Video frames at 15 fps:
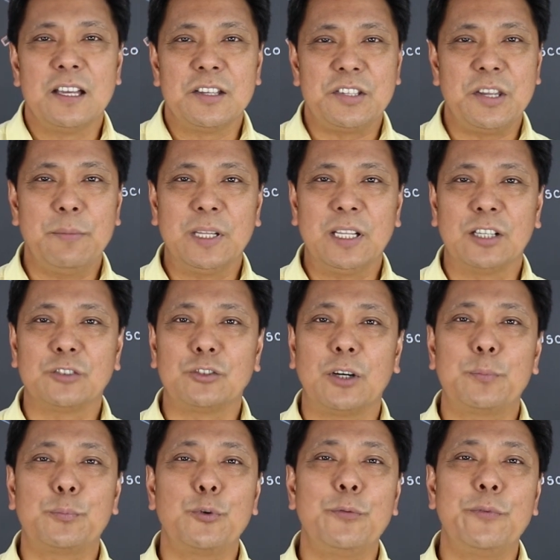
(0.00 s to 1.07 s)
Similar to
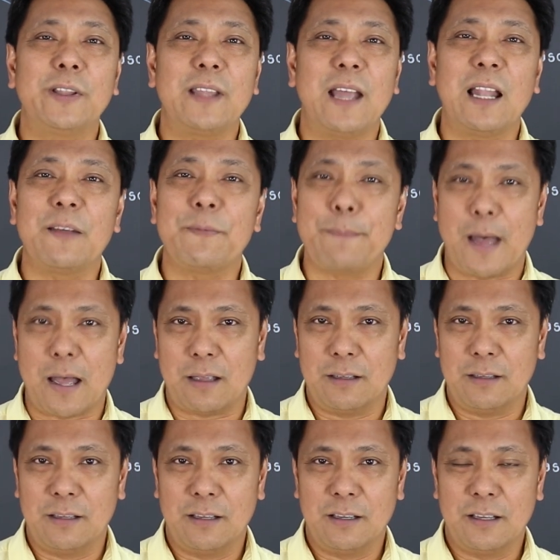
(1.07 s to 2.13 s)
our proven LF-PAK,
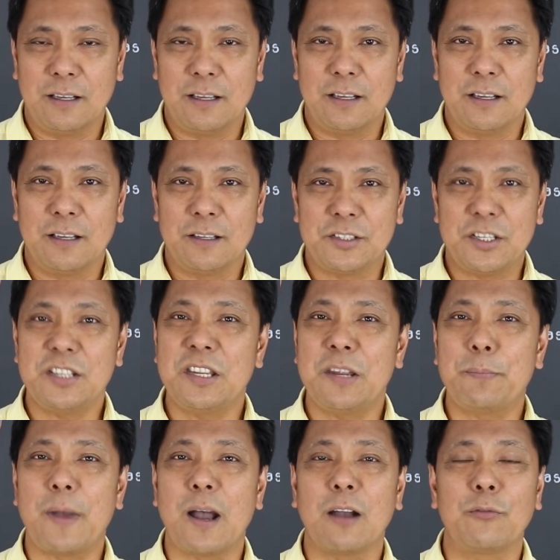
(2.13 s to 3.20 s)

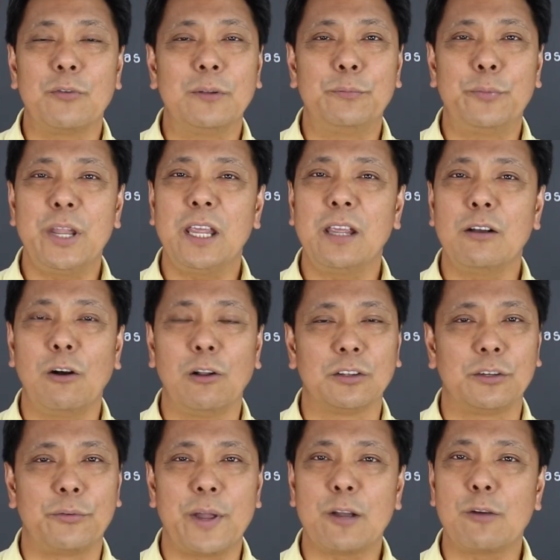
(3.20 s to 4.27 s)
CC-PAK will bring all
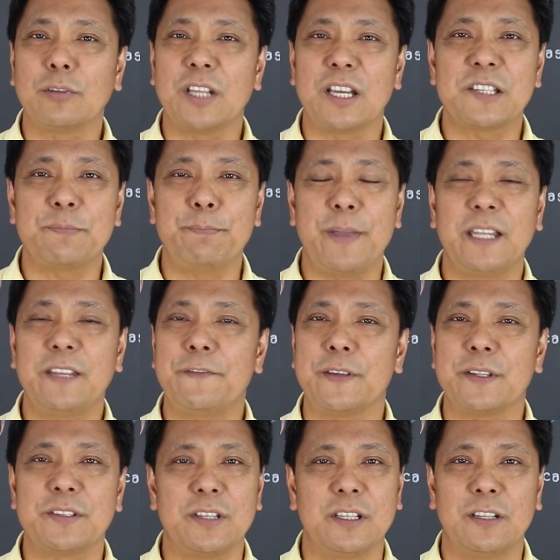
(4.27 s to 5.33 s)
the recognized
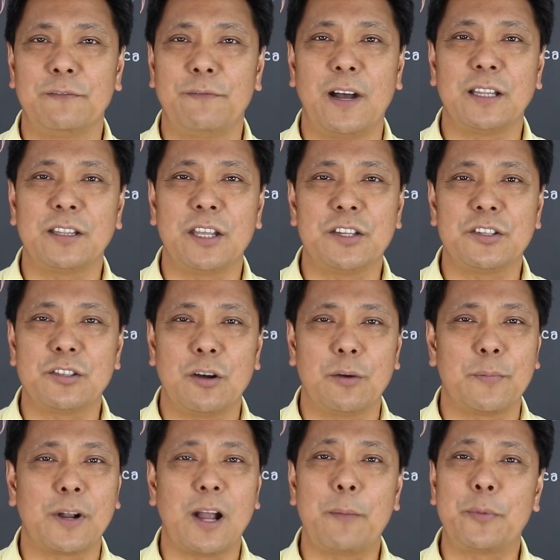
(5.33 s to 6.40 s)
benefits and advantages
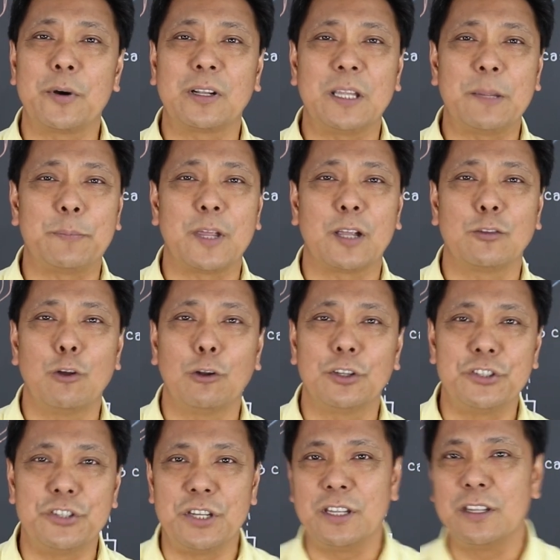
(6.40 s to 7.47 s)
of a copper clip
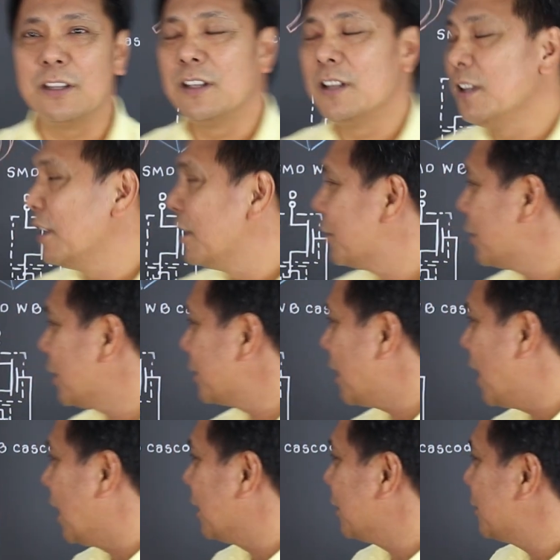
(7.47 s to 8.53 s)
technology, such
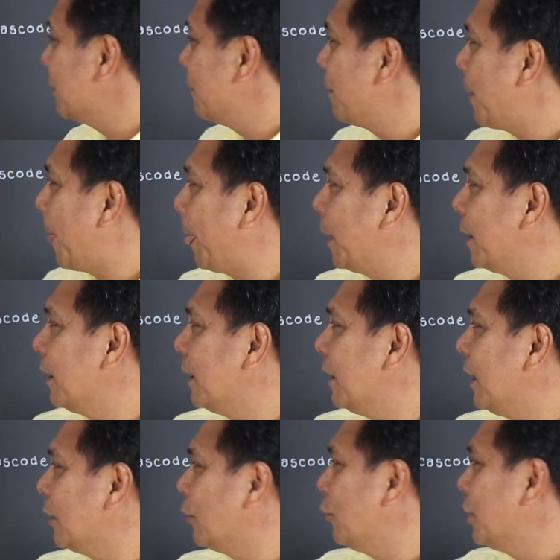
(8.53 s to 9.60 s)
as
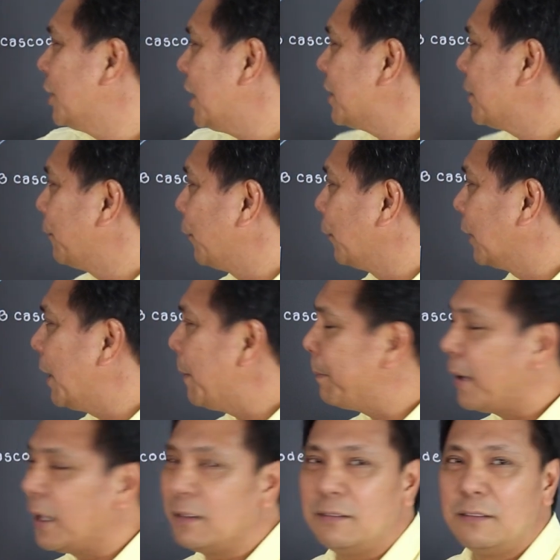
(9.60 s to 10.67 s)
it contains a full clip
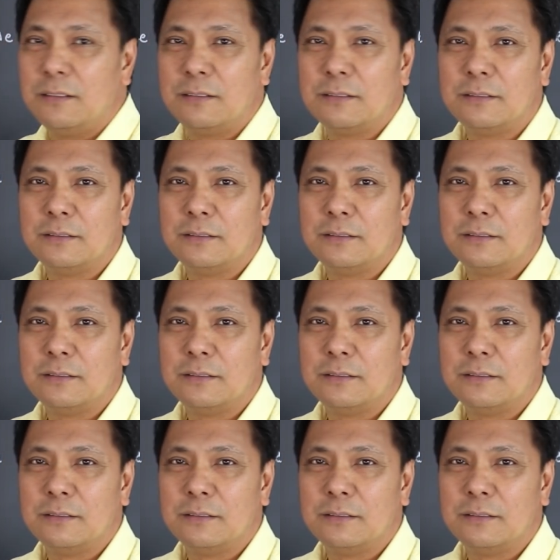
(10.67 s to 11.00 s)
bond,